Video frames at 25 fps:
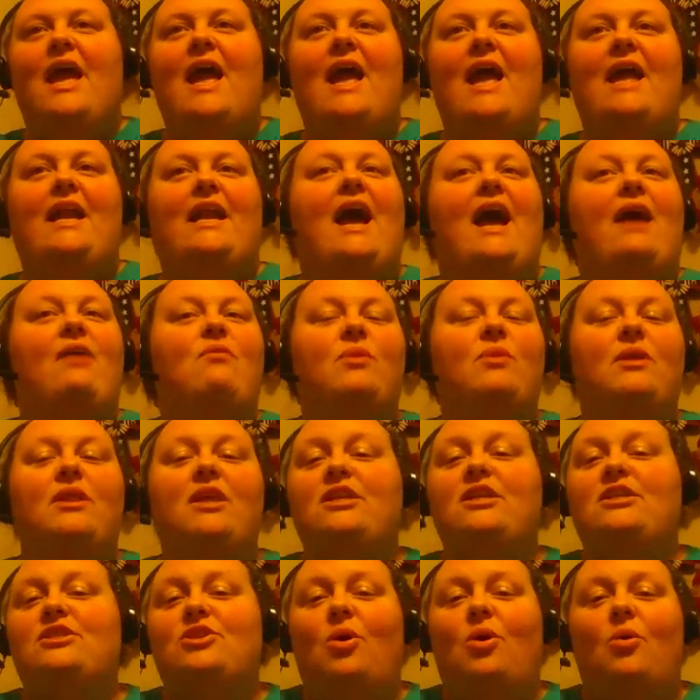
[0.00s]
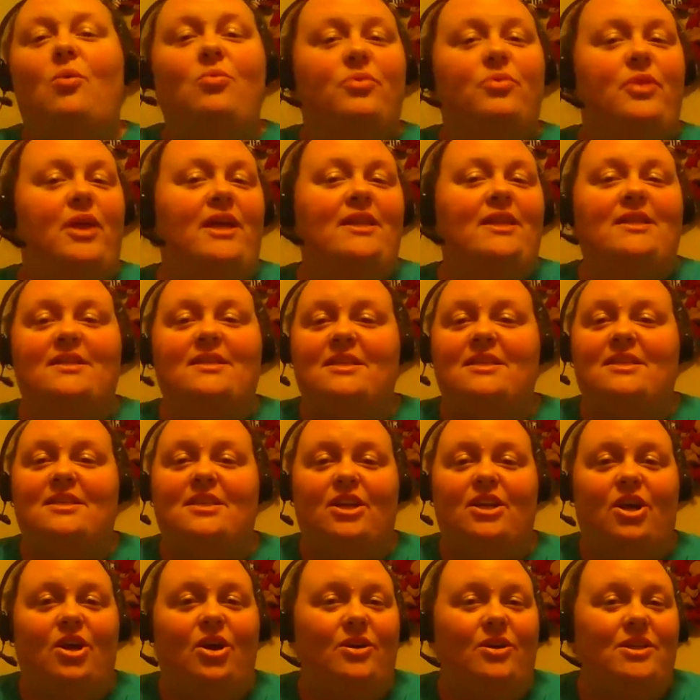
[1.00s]
And I really don't think this is
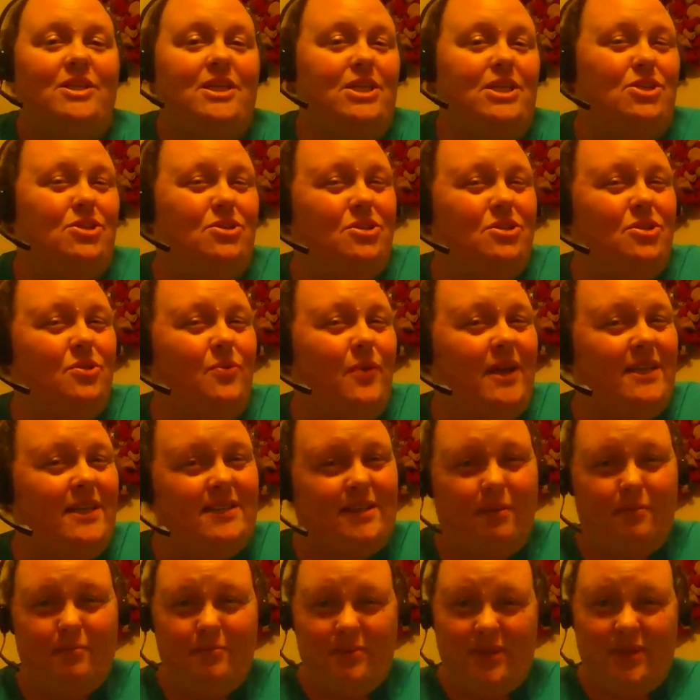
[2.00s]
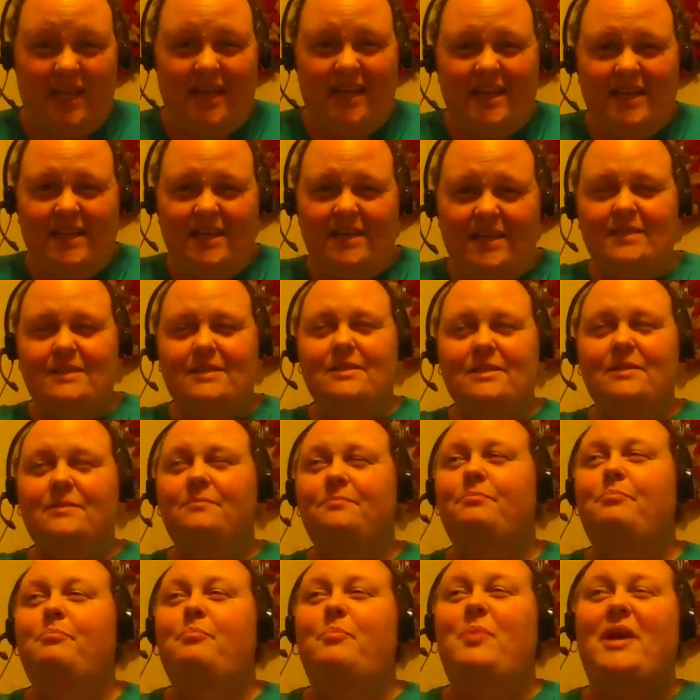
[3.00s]
going to hurt teachers the way some think it is,
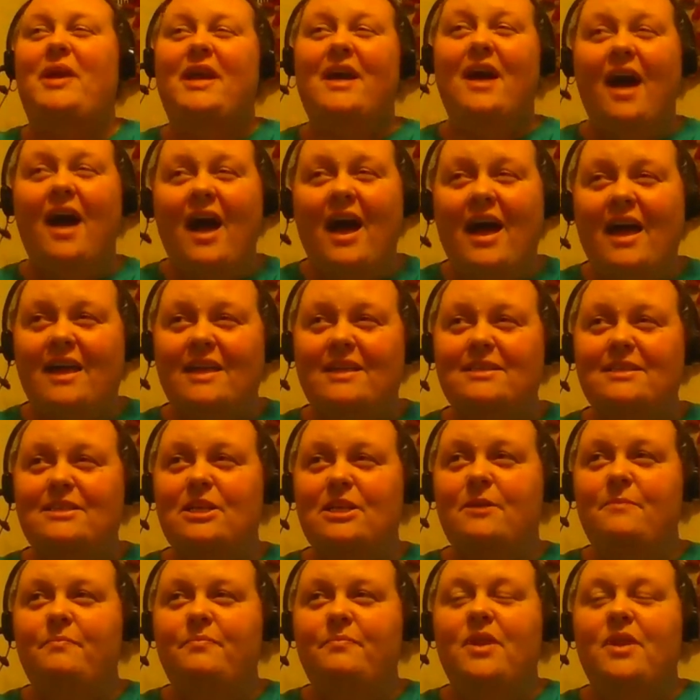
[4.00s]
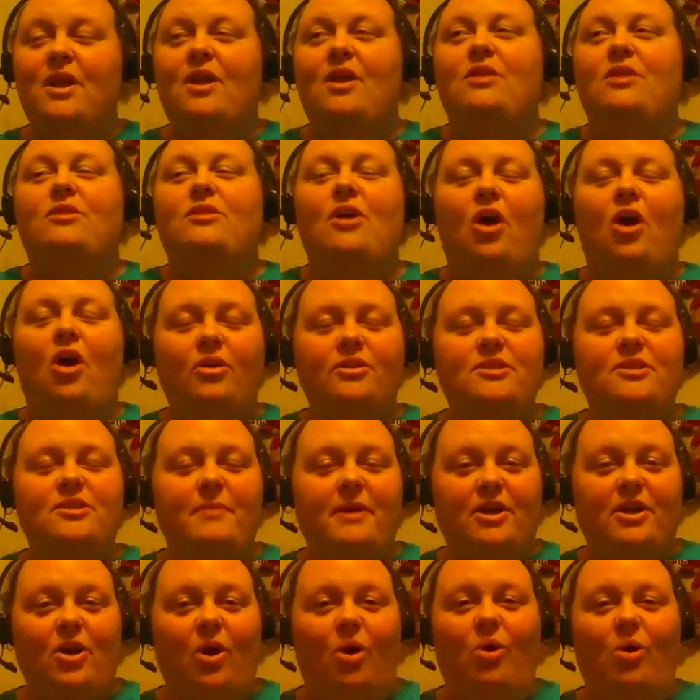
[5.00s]
because the
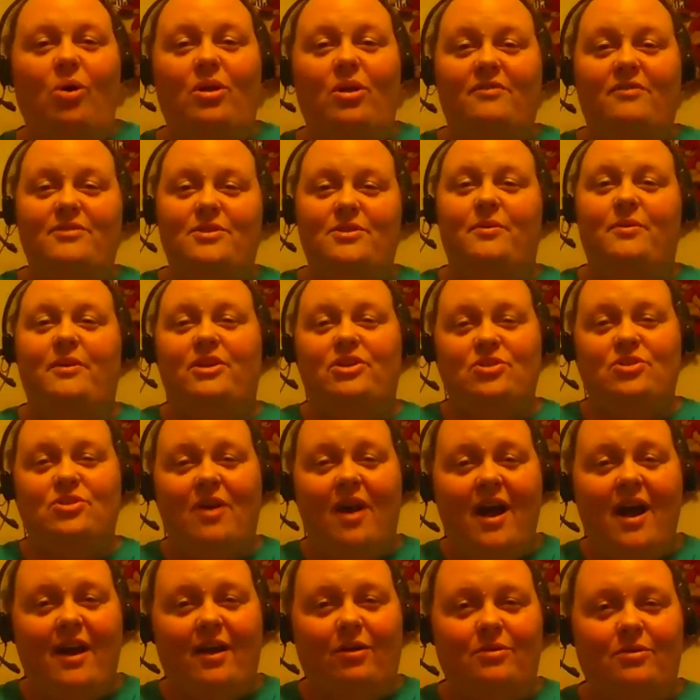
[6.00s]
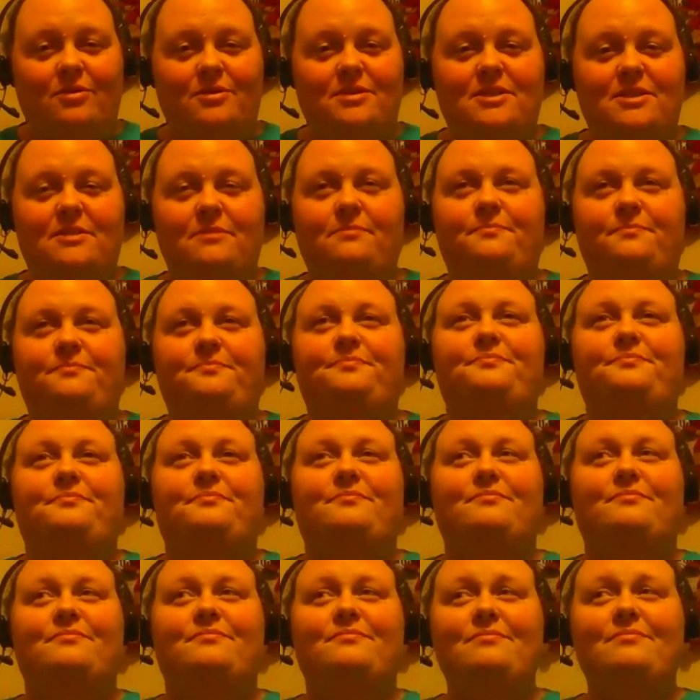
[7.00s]
ultimate goal of doing trials
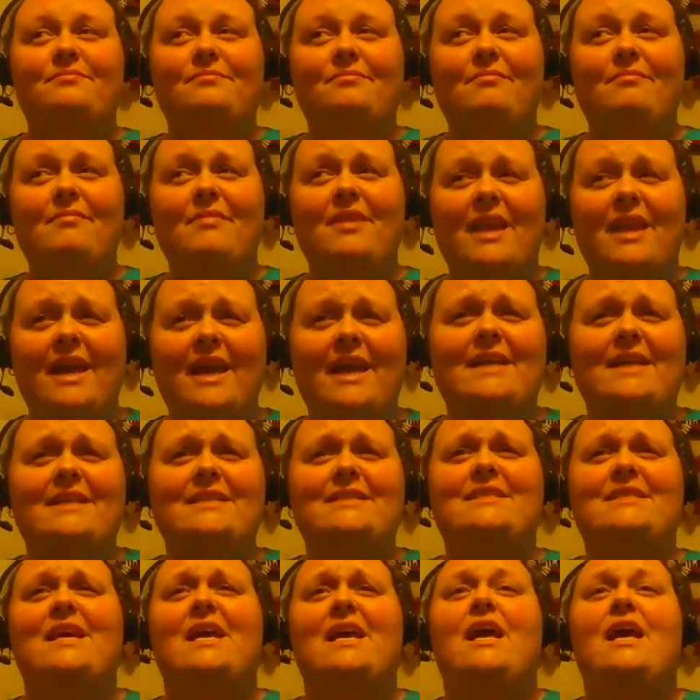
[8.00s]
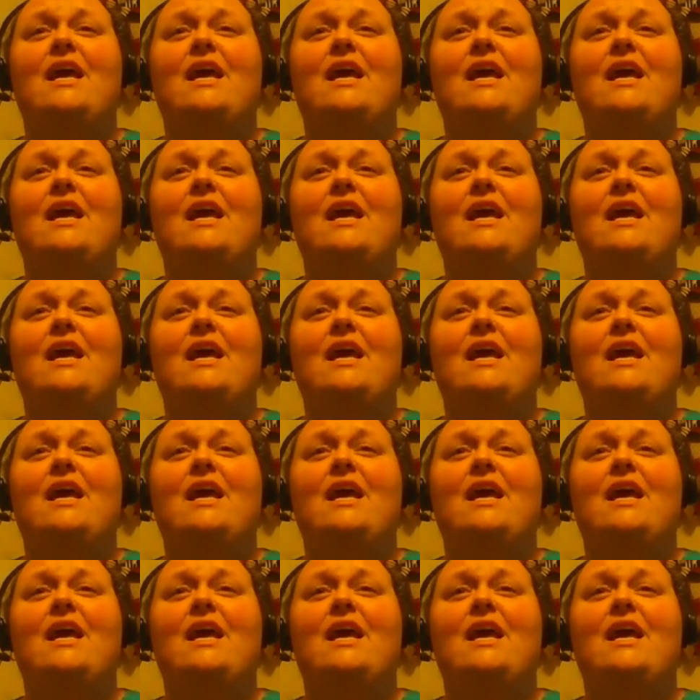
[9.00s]
is